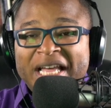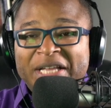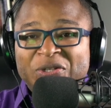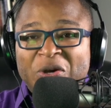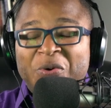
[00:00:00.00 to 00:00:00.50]

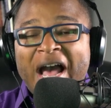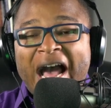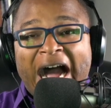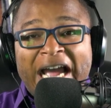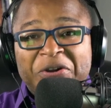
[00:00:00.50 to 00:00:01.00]
And so
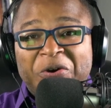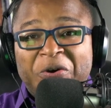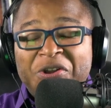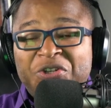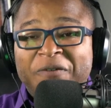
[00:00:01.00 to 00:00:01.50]
I
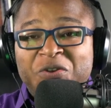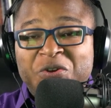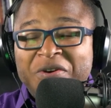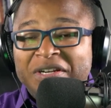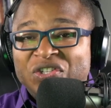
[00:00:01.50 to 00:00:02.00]
encourage you, if
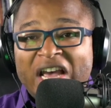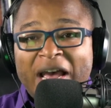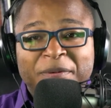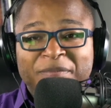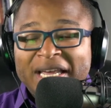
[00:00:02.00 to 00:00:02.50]
you're in the
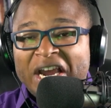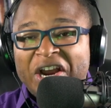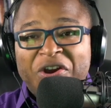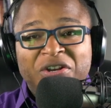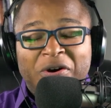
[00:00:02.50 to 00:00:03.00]
Tampa Bay
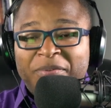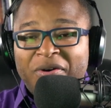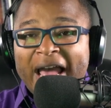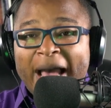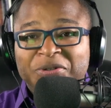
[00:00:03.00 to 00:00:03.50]
area, or
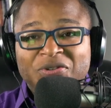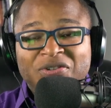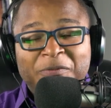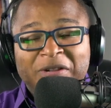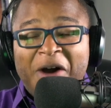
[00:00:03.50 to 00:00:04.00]
perhaps you're
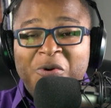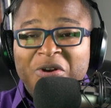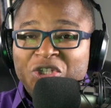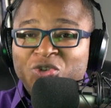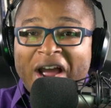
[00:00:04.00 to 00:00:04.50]
saying, well, I
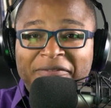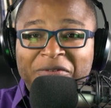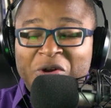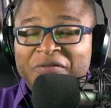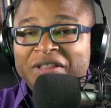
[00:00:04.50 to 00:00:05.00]
want to
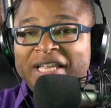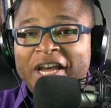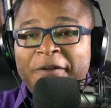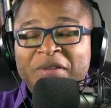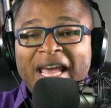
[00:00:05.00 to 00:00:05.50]
travel over
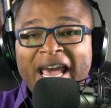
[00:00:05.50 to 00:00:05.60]
there.